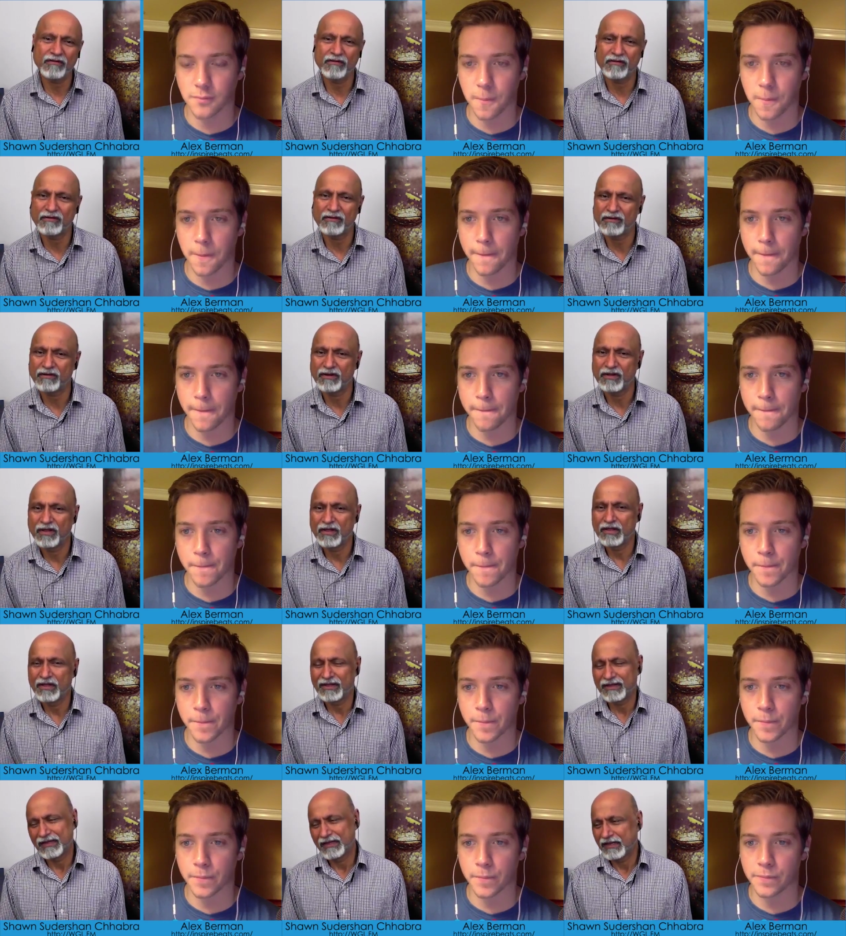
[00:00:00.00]
Speaker 1: or
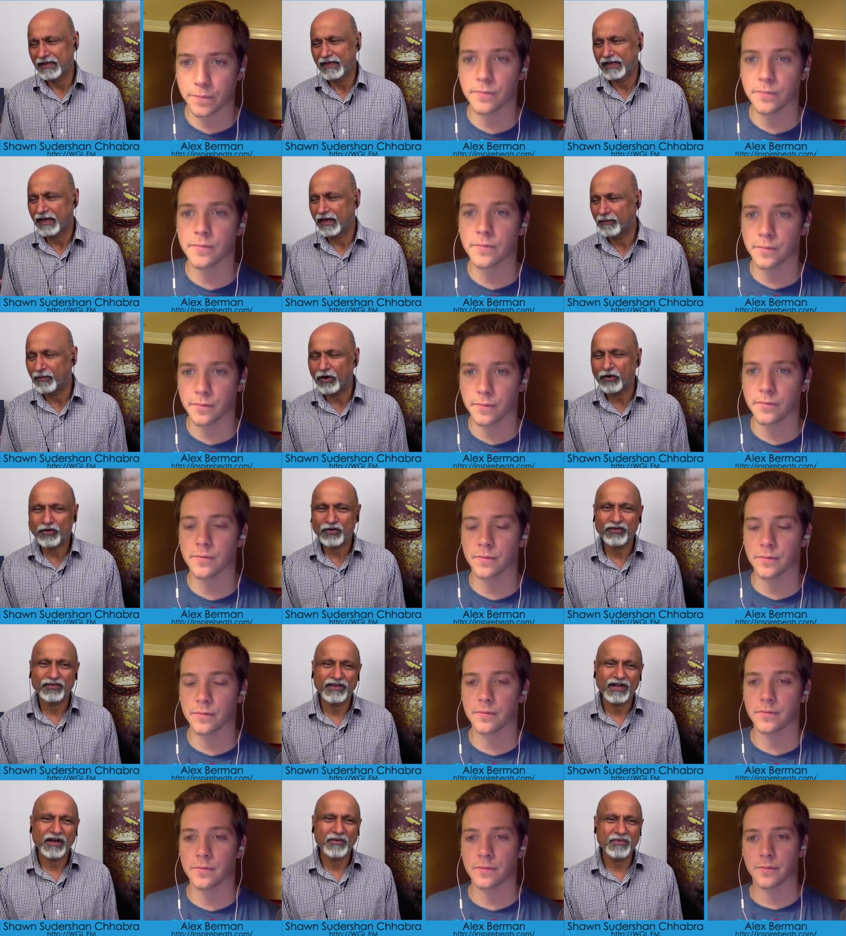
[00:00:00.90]
about to
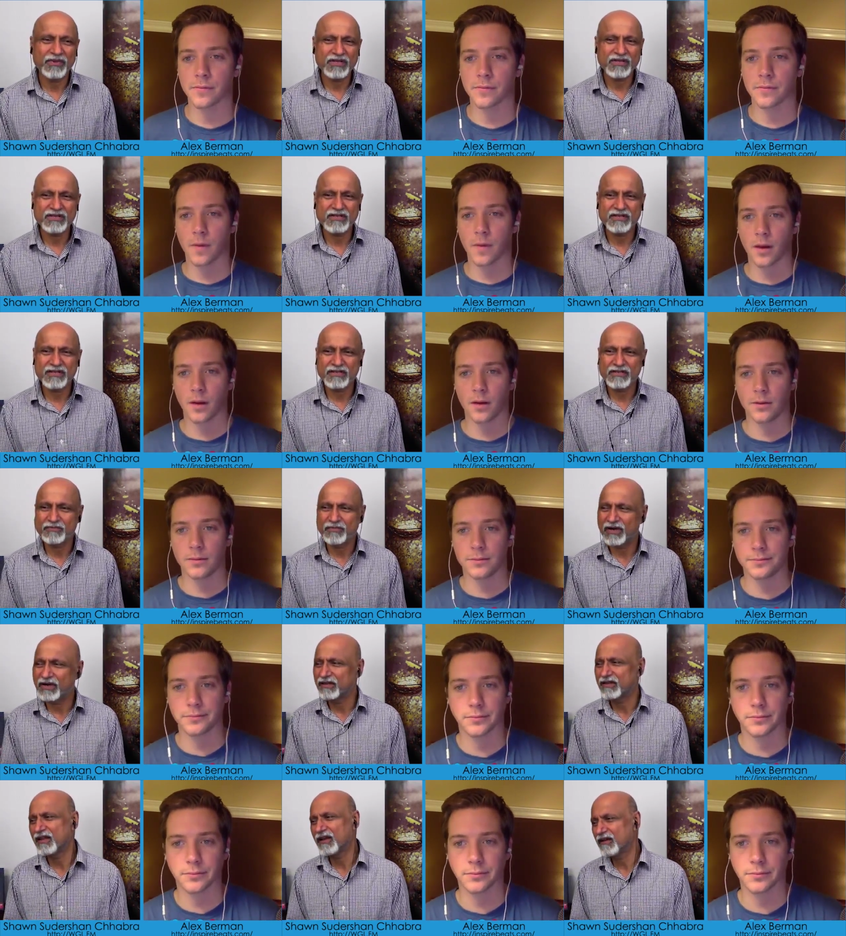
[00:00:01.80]
start business,
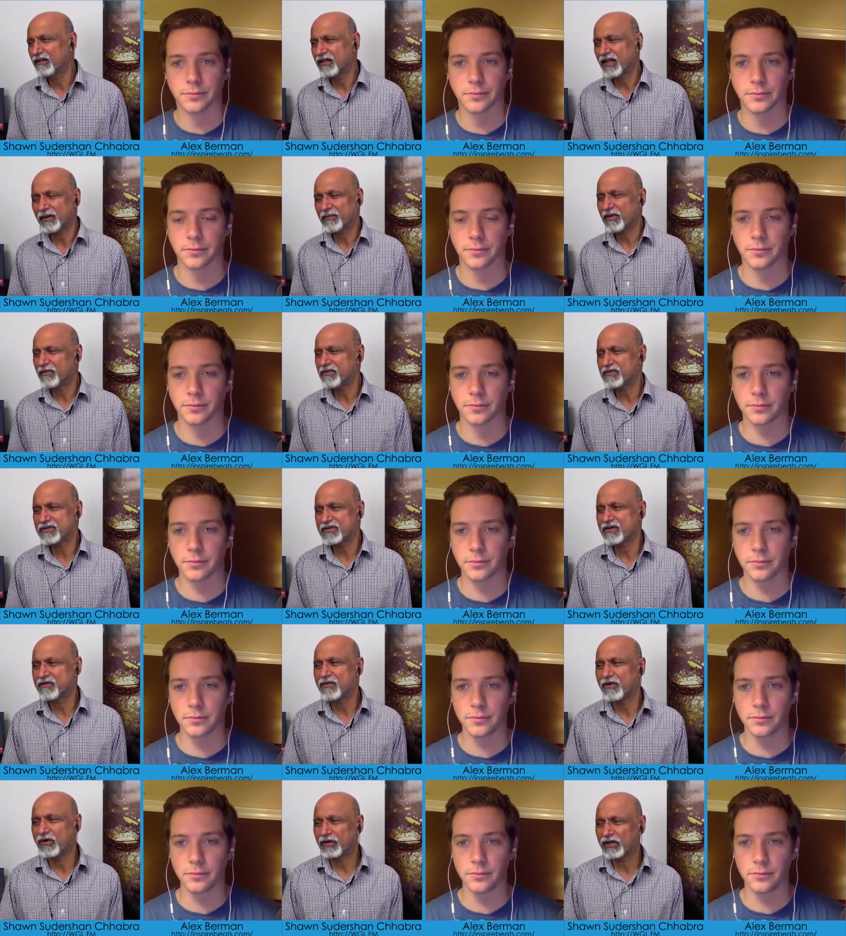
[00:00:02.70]
but there, there may be
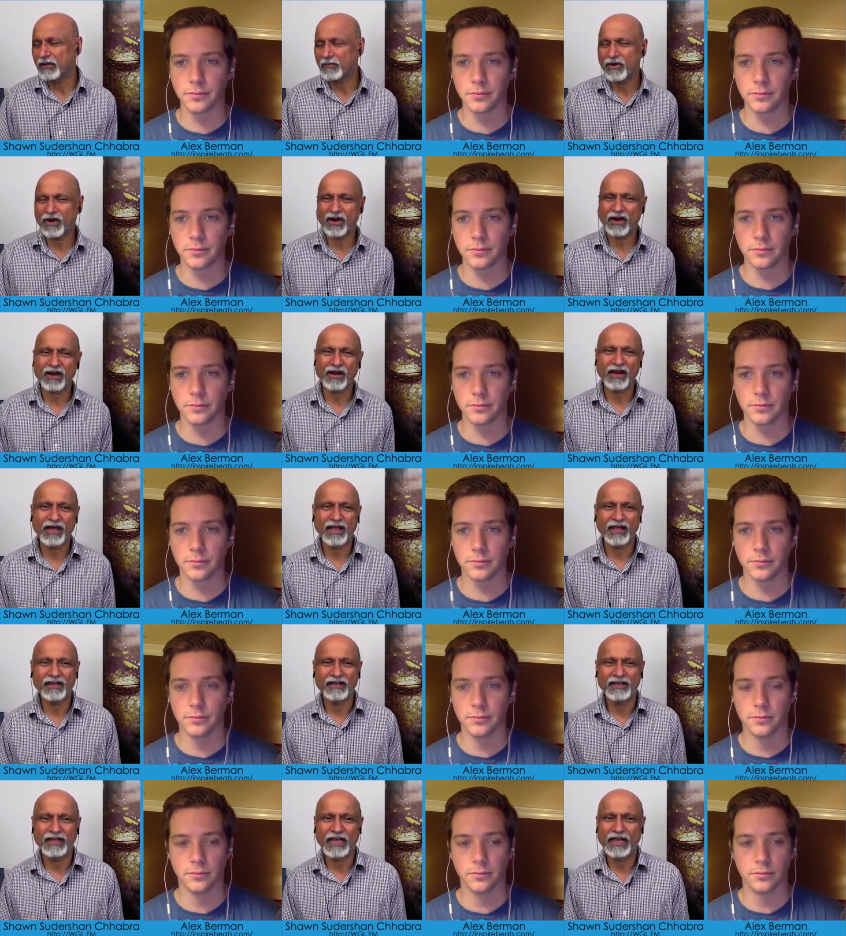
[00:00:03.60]
some on the
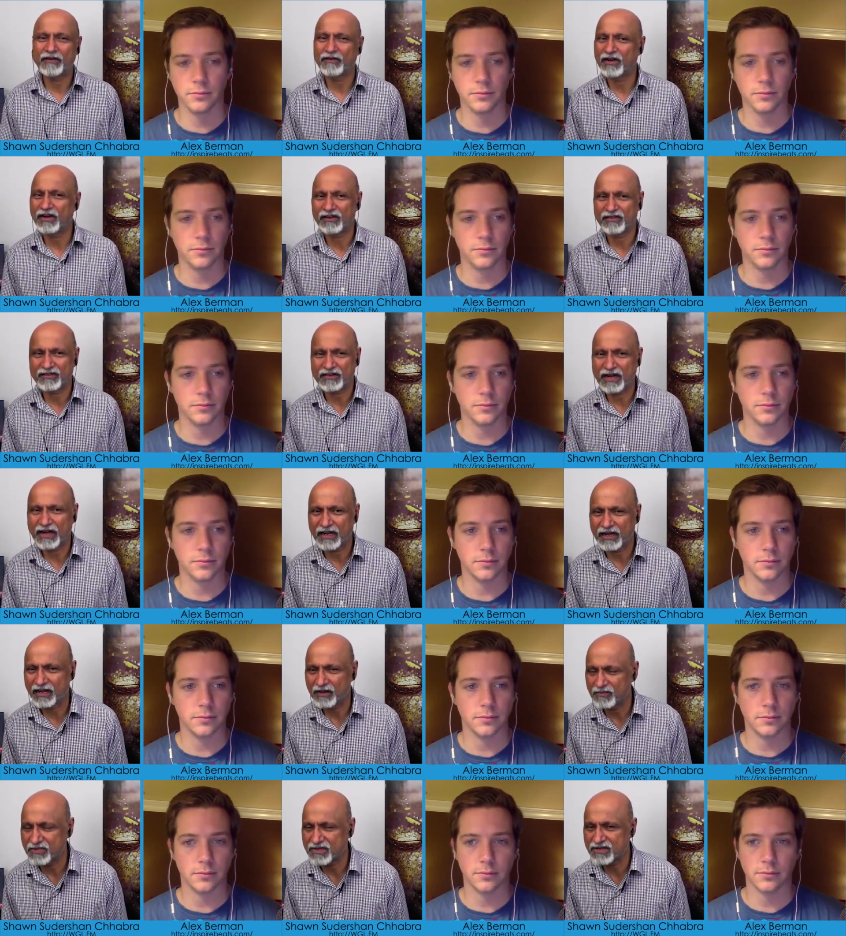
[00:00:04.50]
borderline, they have not
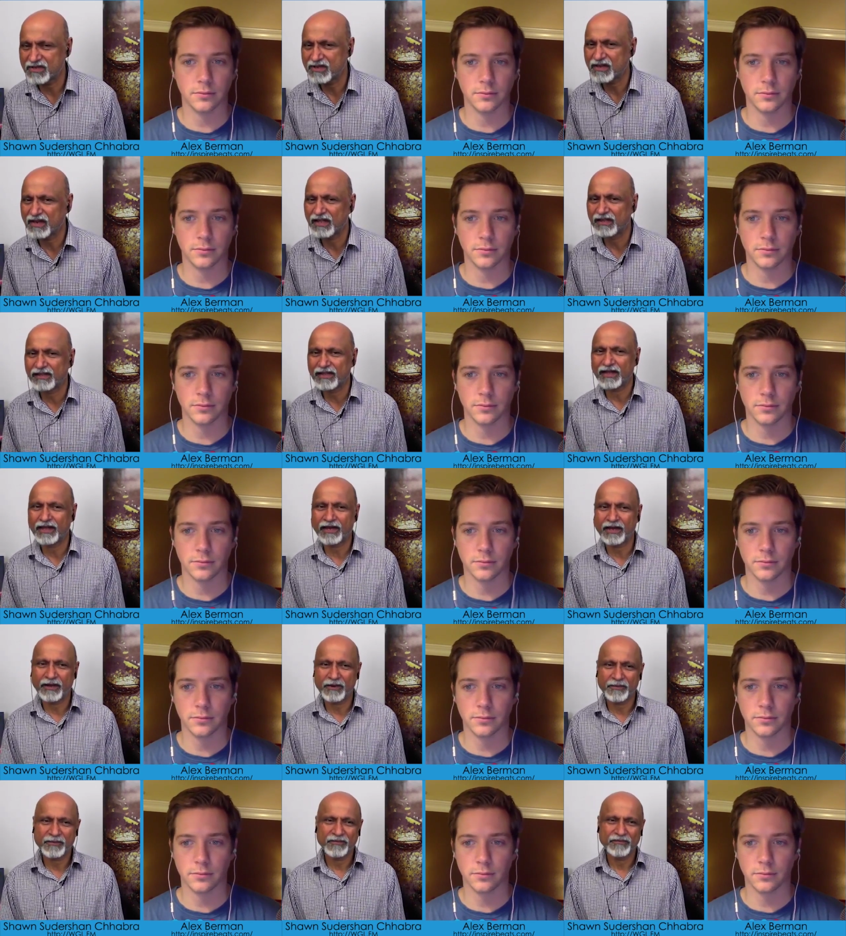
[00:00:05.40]
started a business like
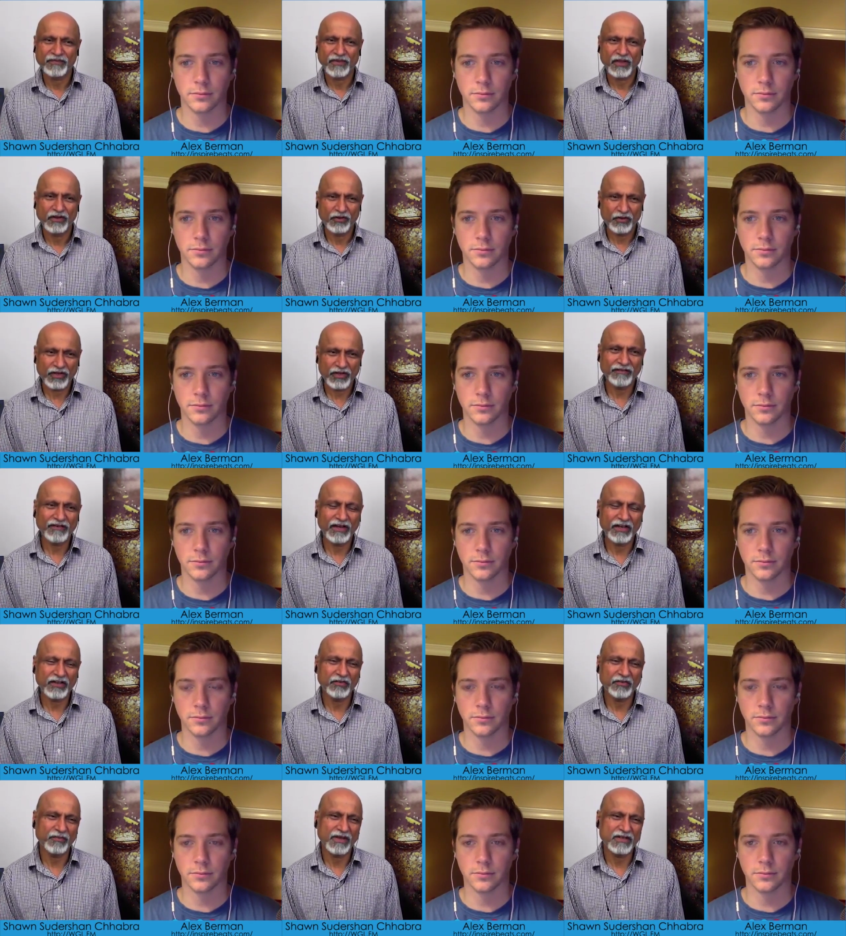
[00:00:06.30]
that. Do you have
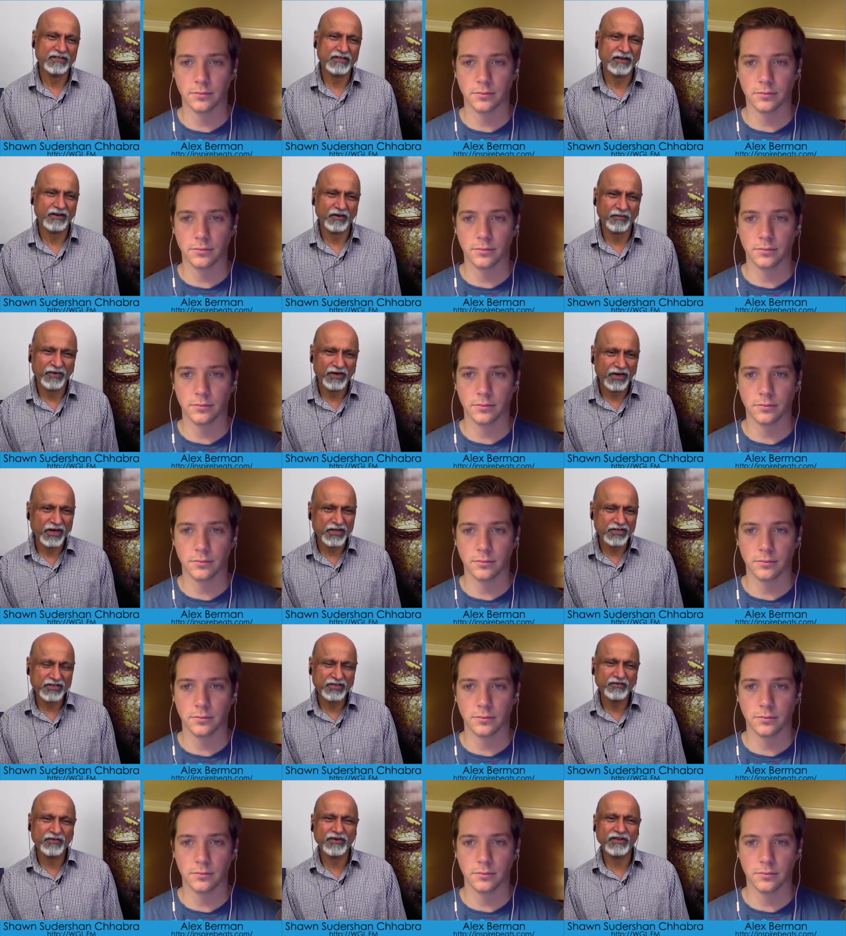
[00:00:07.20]
any special
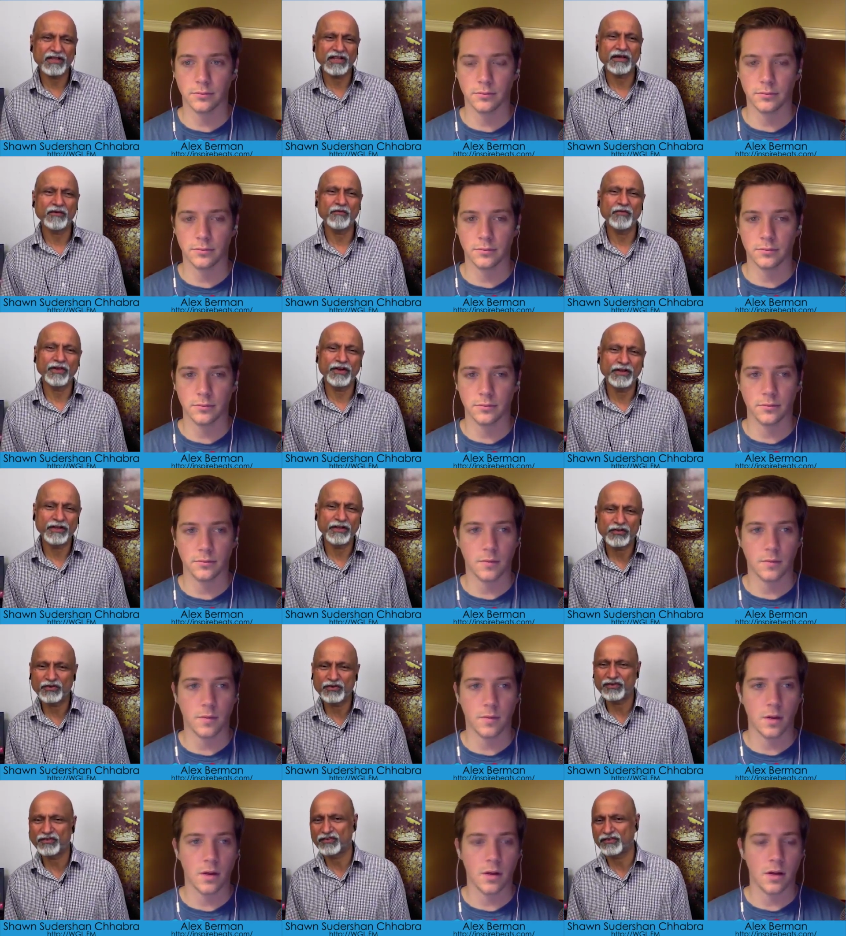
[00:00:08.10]
recommendations for them where they
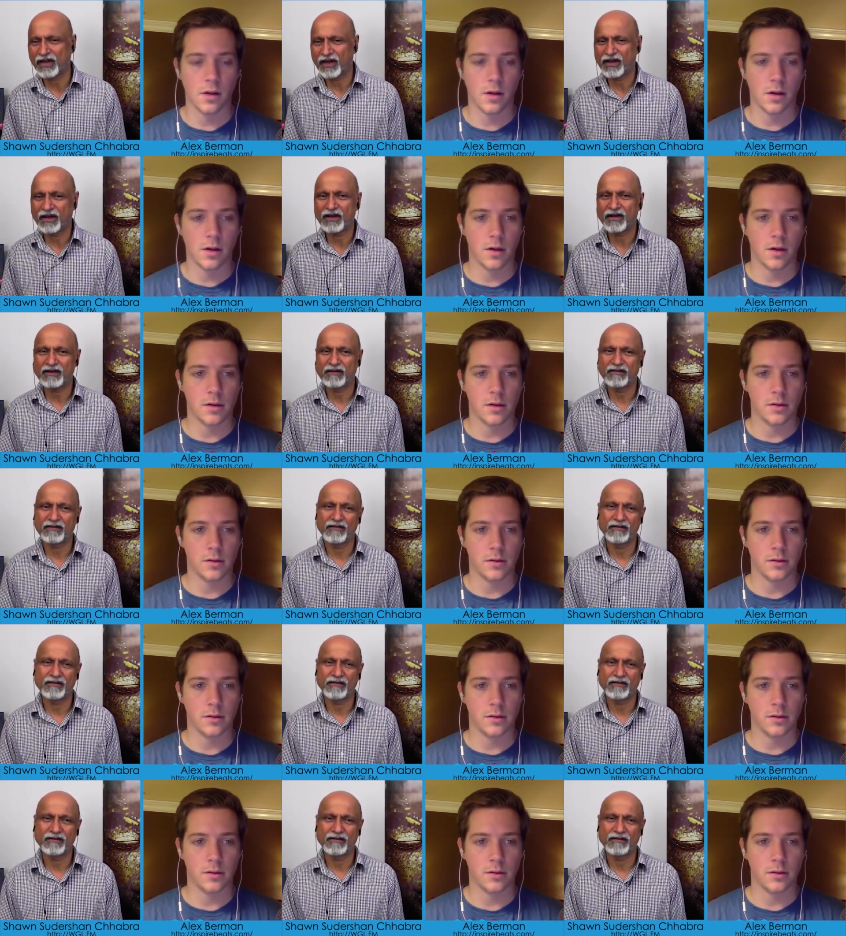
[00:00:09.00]
should start?